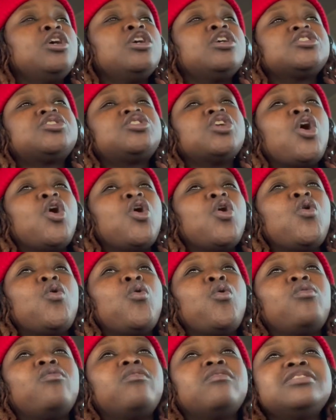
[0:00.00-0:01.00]

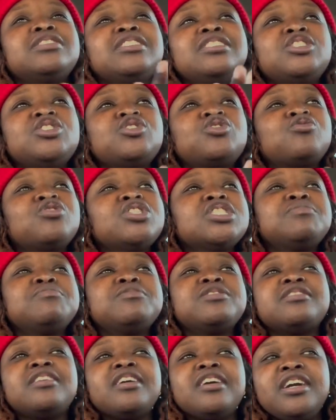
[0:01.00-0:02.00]
So since it's
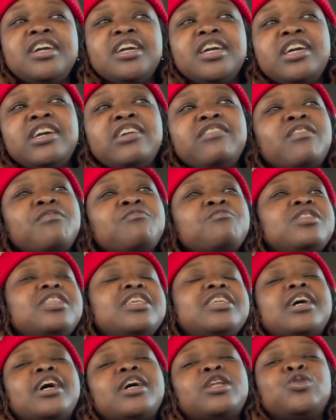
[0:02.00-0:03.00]
Christmas Eve, I'm really
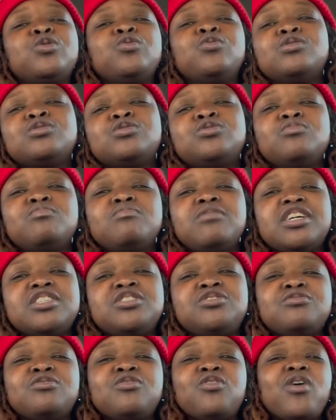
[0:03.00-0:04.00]
not doing too
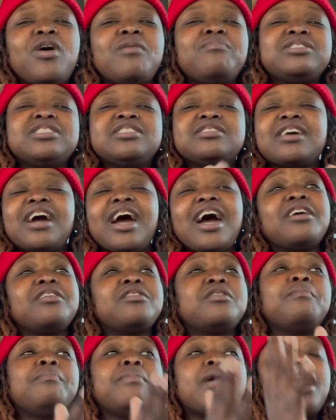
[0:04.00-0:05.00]
much. You know, I'm just out
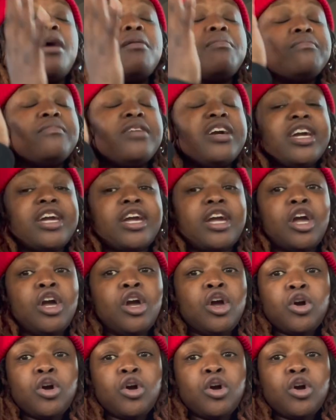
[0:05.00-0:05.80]
and about, man.